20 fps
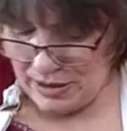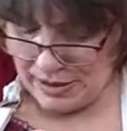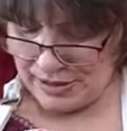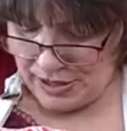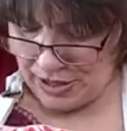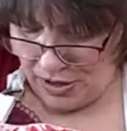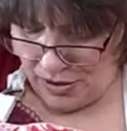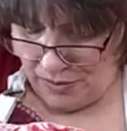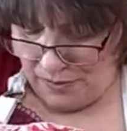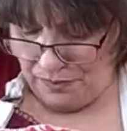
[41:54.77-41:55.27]

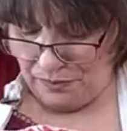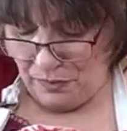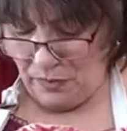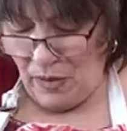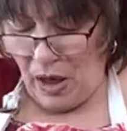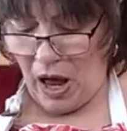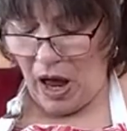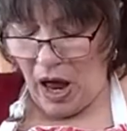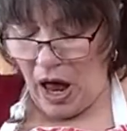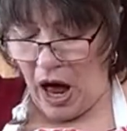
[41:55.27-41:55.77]
So
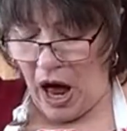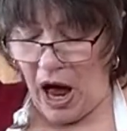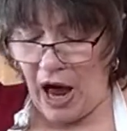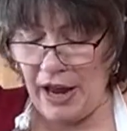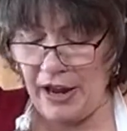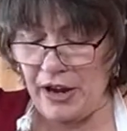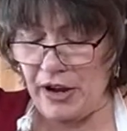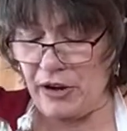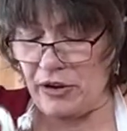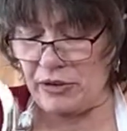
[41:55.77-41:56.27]
I
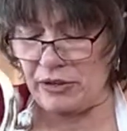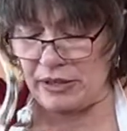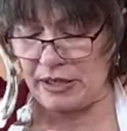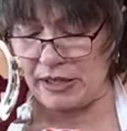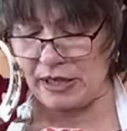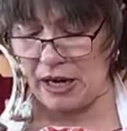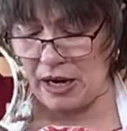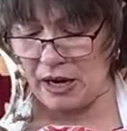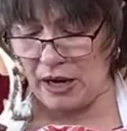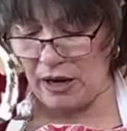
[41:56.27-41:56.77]
use
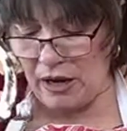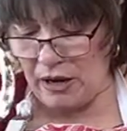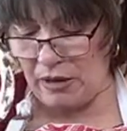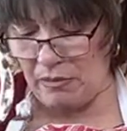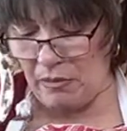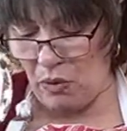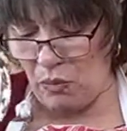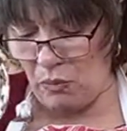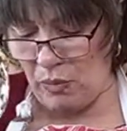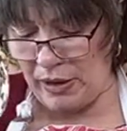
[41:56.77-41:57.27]

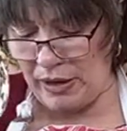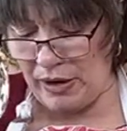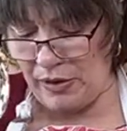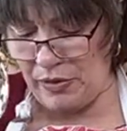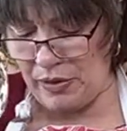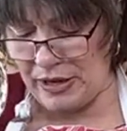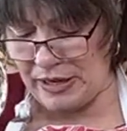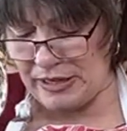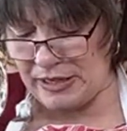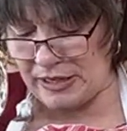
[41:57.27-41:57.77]
one of
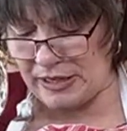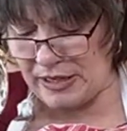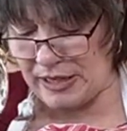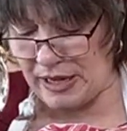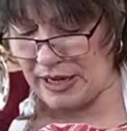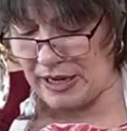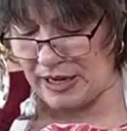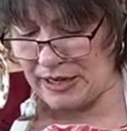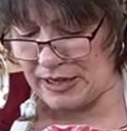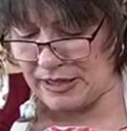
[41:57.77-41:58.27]
these
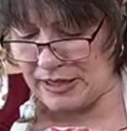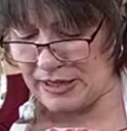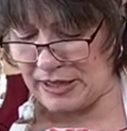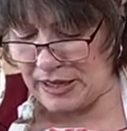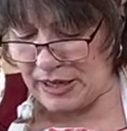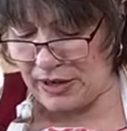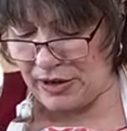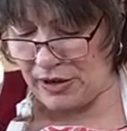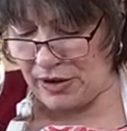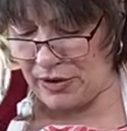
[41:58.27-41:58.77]
things,
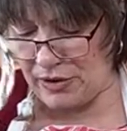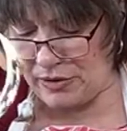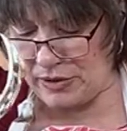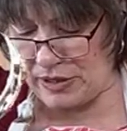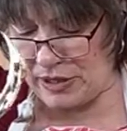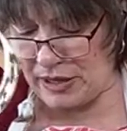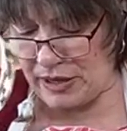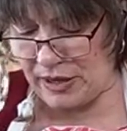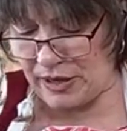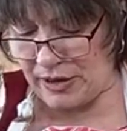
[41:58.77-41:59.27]

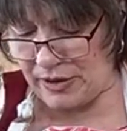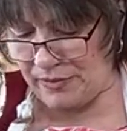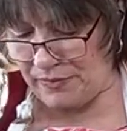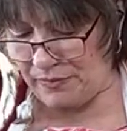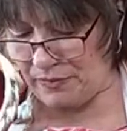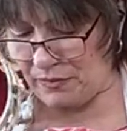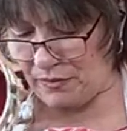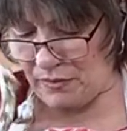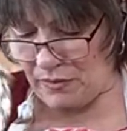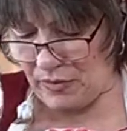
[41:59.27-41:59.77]
to
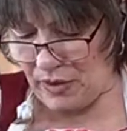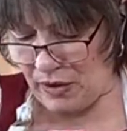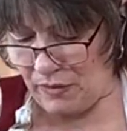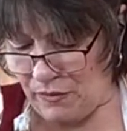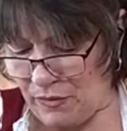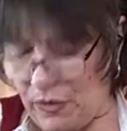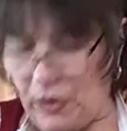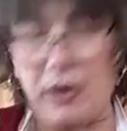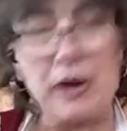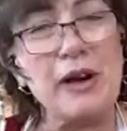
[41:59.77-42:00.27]

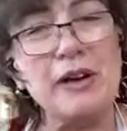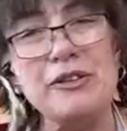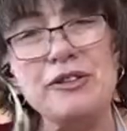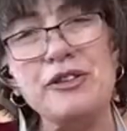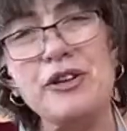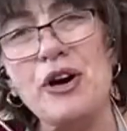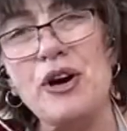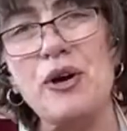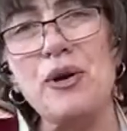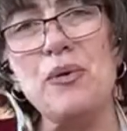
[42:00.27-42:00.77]
for a
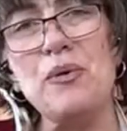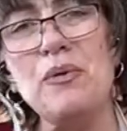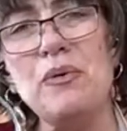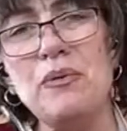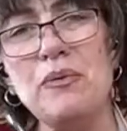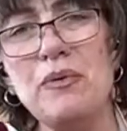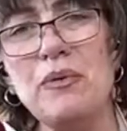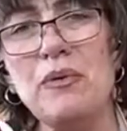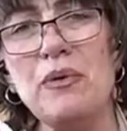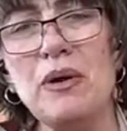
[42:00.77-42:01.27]
dough.